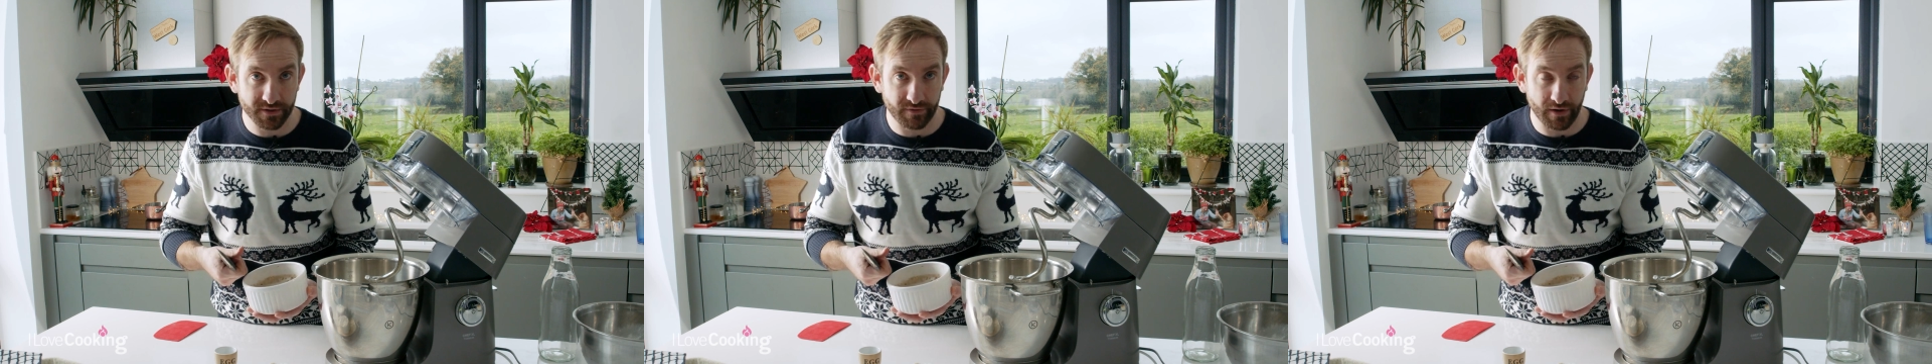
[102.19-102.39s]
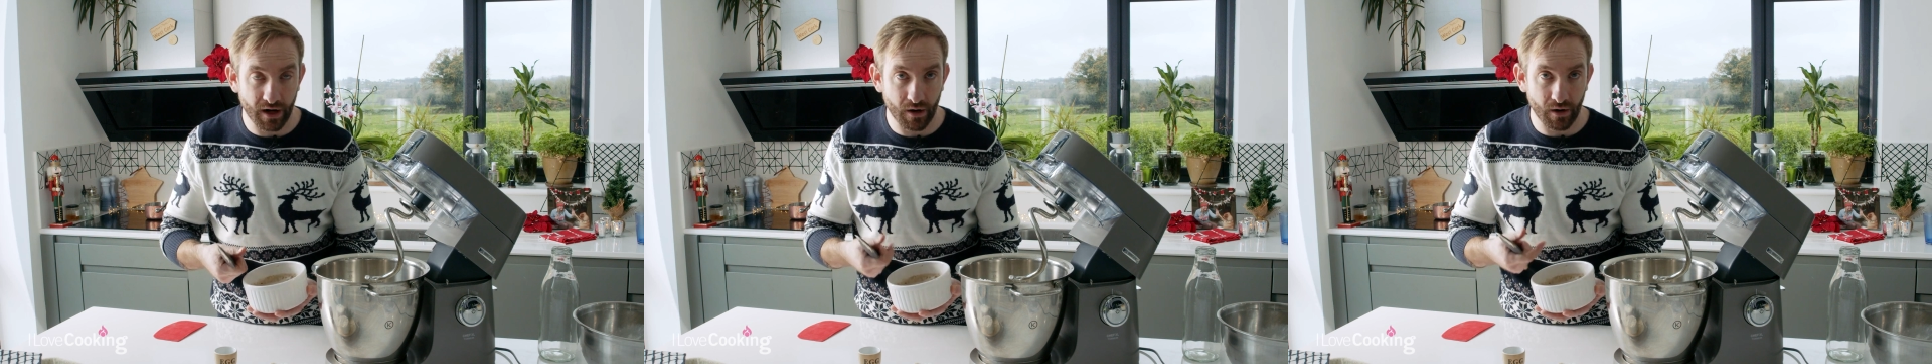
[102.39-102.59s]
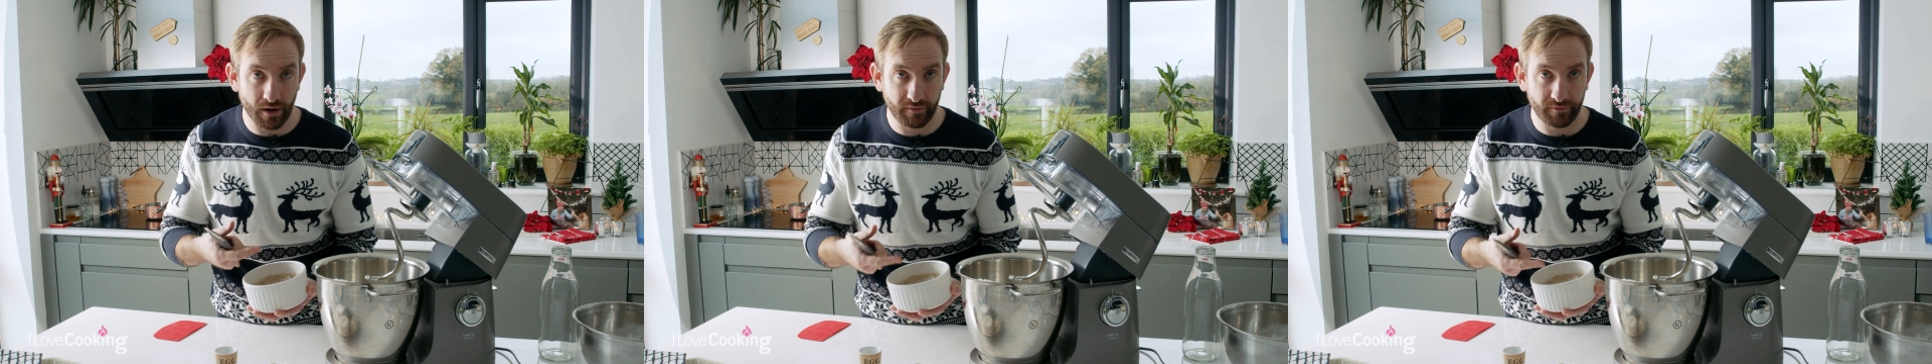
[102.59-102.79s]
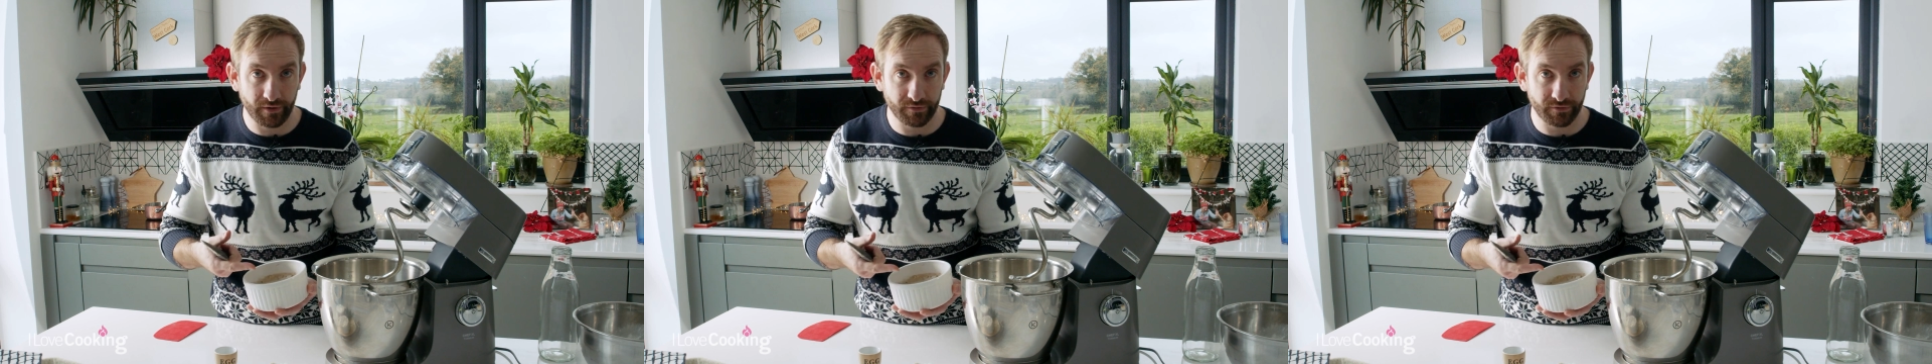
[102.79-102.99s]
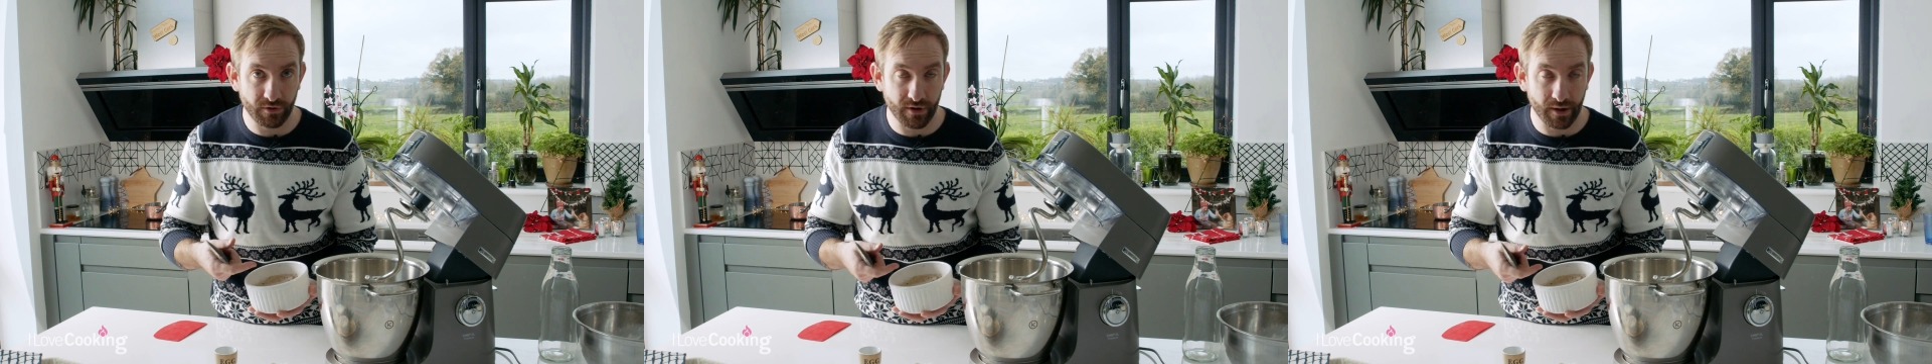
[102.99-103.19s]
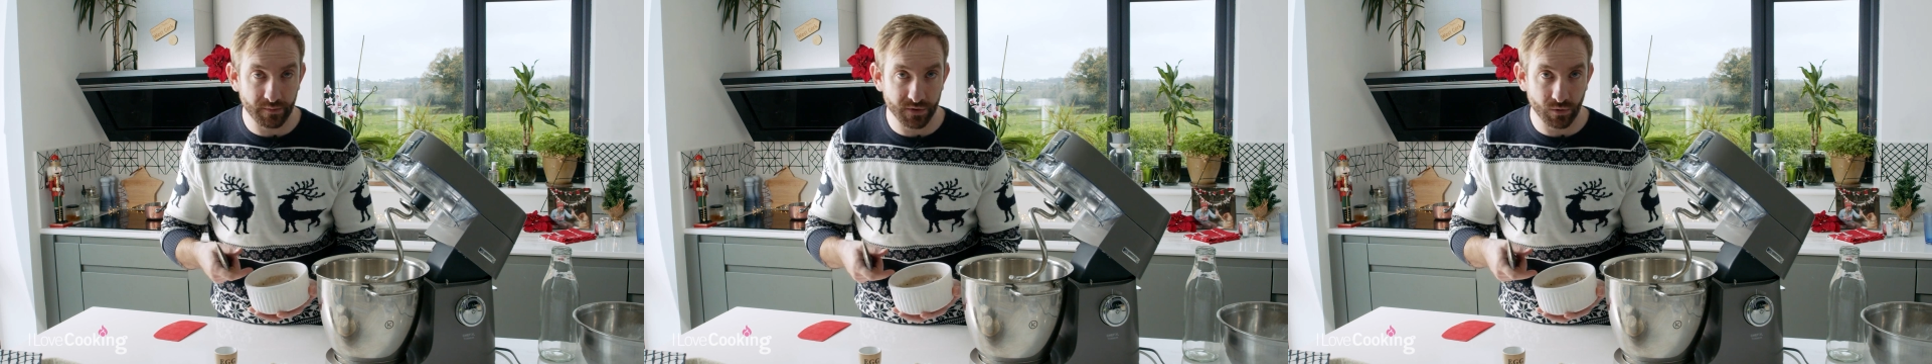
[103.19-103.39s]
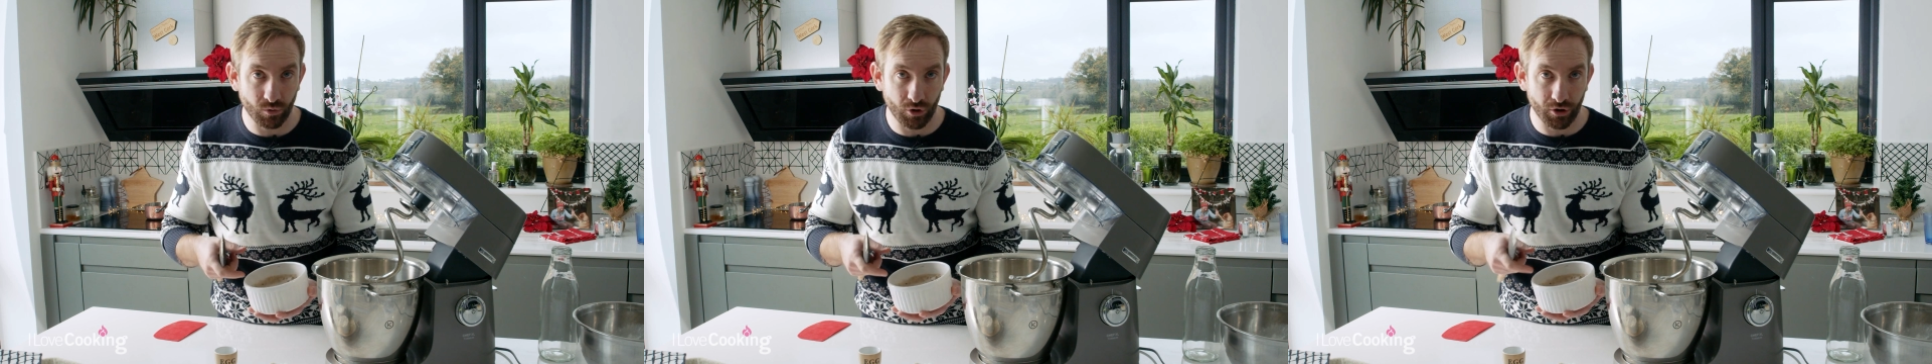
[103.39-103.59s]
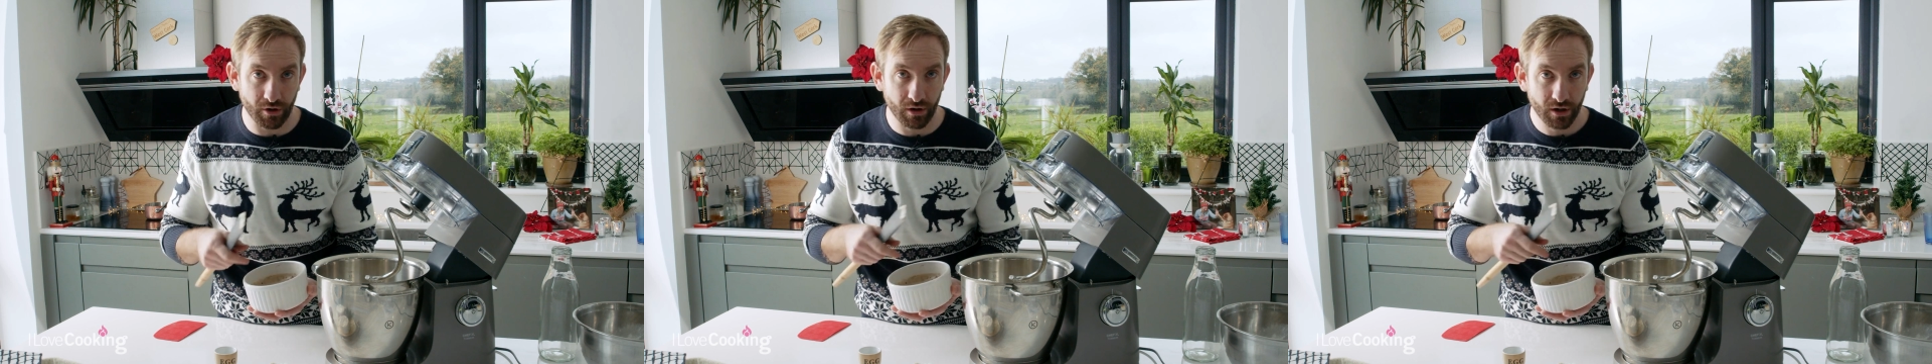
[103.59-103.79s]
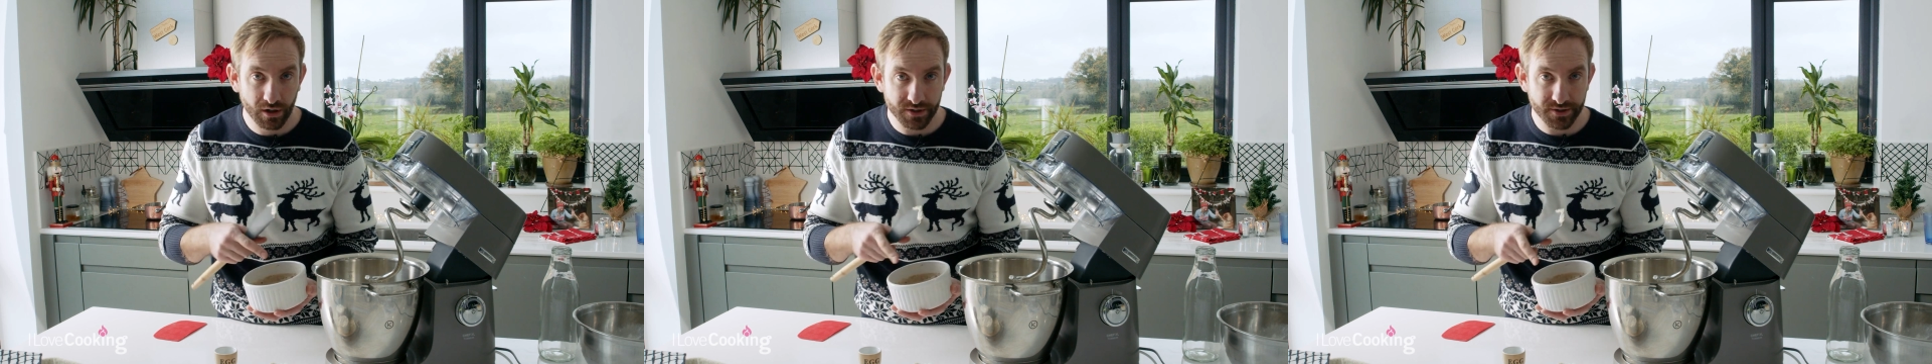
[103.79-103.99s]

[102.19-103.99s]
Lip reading: of flour and 50 grams of water,